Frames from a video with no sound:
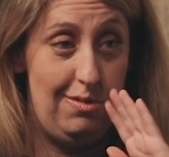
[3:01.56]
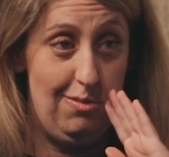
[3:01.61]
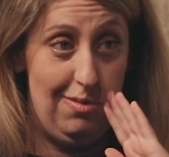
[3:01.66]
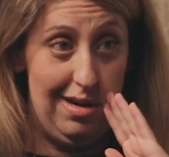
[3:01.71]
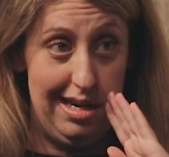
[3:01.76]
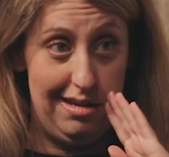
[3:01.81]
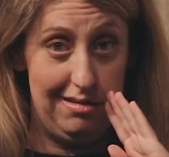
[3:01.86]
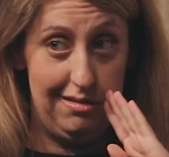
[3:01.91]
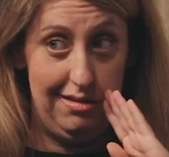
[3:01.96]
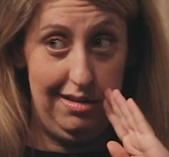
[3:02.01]
and
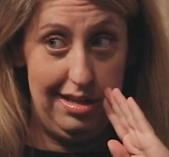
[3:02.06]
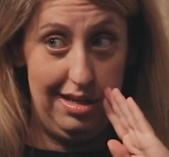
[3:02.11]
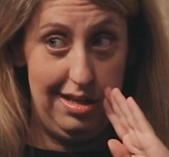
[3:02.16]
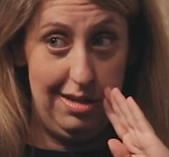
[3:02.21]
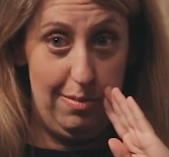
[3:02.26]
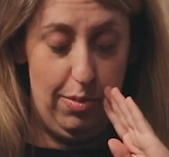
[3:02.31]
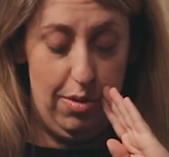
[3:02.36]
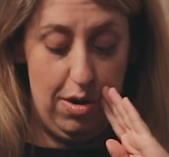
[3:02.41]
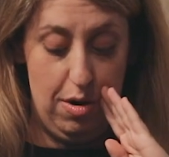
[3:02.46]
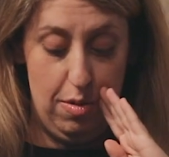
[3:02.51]
wildly
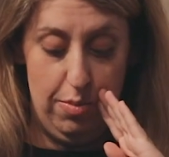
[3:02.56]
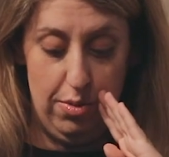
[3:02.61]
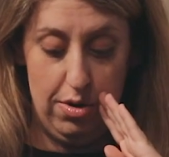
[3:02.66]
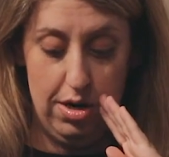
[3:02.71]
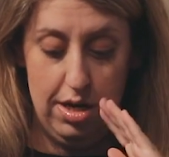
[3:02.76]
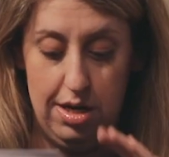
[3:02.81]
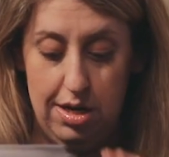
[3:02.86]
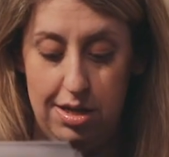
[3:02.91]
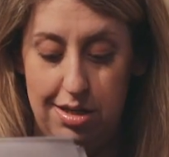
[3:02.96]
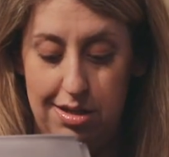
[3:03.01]

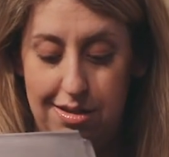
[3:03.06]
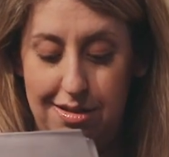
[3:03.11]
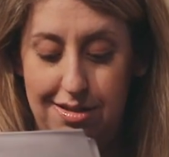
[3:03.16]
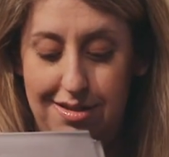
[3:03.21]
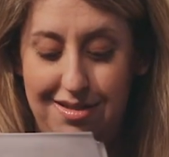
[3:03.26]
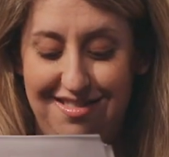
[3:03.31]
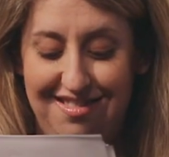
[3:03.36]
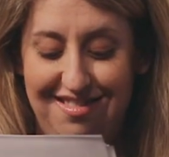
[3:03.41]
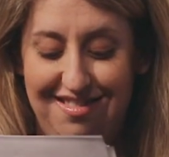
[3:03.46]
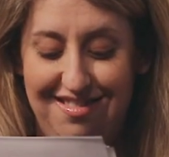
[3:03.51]
inappropriate.
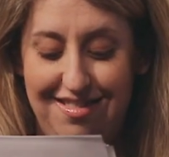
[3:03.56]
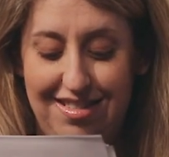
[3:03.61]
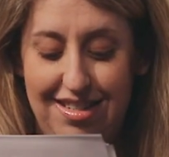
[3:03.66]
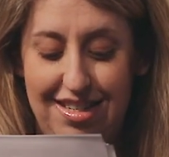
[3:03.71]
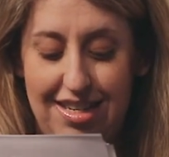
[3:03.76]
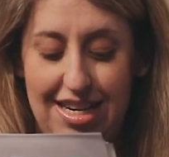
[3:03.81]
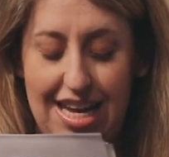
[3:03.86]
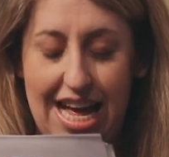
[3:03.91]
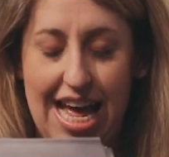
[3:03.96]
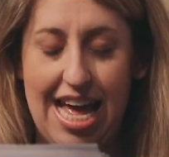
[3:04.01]

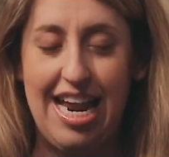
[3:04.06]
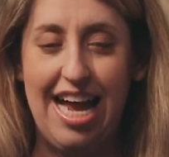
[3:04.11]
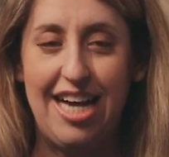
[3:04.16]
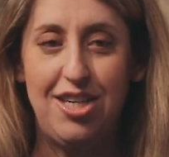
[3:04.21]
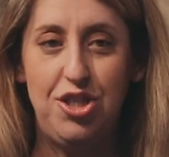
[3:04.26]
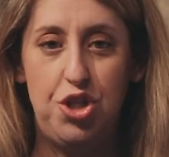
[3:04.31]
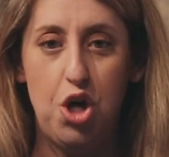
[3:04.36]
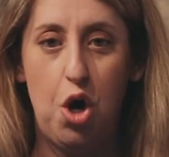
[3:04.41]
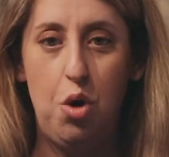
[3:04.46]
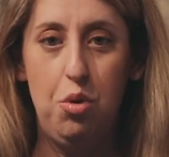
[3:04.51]
And I
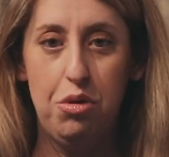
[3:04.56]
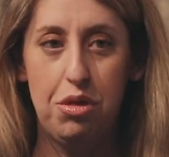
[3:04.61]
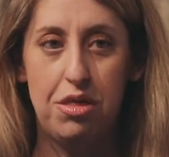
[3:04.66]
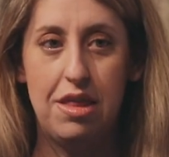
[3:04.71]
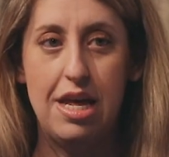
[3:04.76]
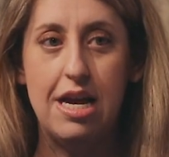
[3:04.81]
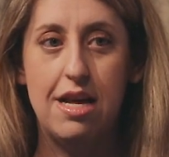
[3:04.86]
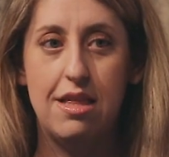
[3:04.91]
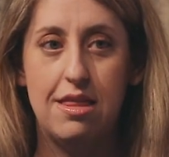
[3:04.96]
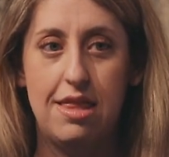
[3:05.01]
don't
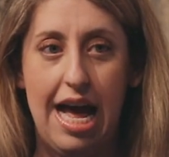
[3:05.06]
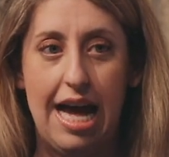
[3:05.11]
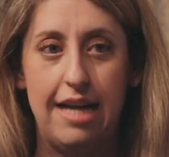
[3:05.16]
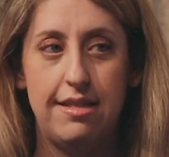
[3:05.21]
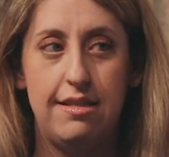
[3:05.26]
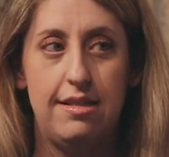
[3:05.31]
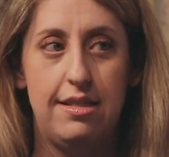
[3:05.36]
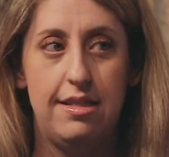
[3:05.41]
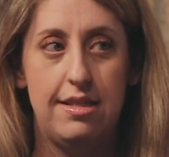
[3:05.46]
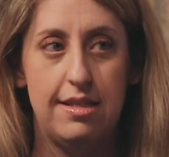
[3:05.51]
think
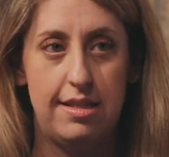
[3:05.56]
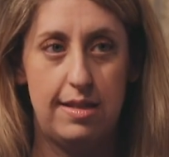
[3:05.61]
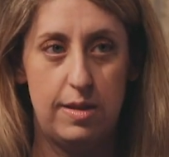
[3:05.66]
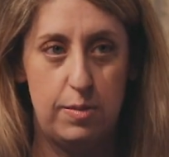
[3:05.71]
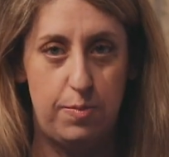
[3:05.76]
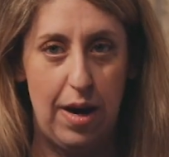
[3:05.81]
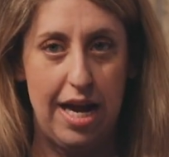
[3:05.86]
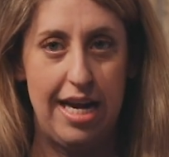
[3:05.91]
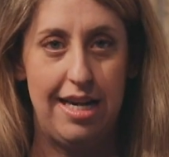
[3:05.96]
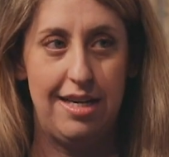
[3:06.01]
that's
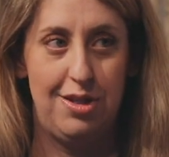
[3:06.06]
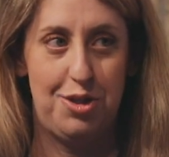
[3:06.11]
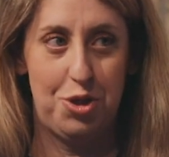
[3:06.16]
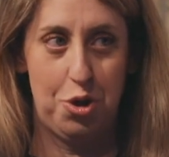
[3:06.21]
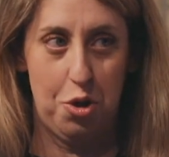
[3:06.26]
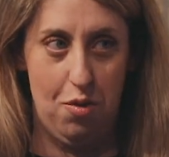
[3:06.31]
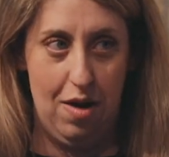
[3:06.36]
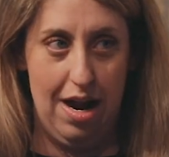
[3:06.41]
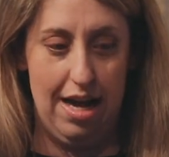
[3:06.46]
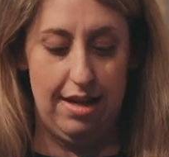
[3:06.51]
despite
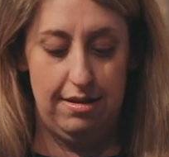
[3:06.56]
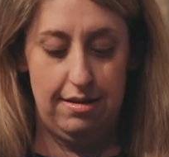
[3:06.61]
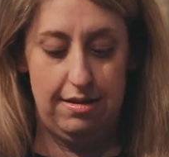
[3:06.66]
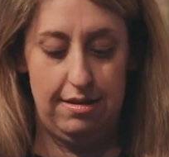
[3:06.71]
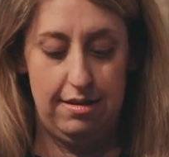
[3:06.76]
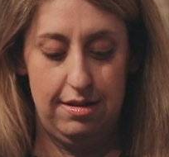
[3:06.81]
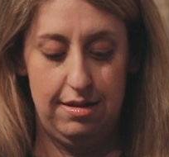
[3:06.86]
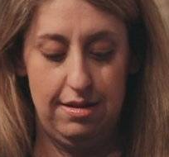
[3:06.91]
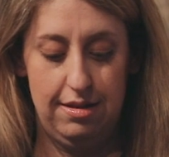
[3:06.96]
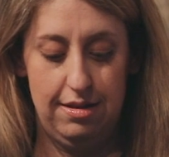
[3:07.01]

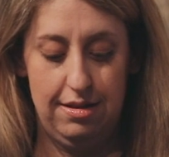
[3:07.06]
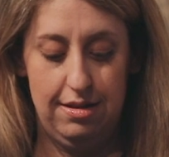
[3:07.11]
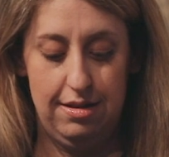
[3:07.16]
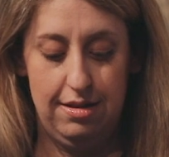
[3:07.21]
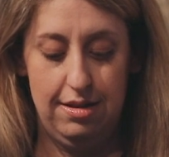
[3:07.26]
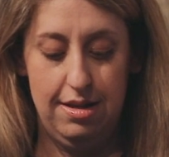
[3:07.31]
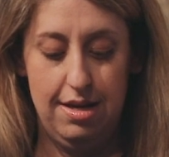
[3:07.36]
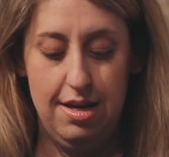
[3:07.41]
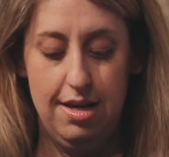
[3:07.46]
Tourette's.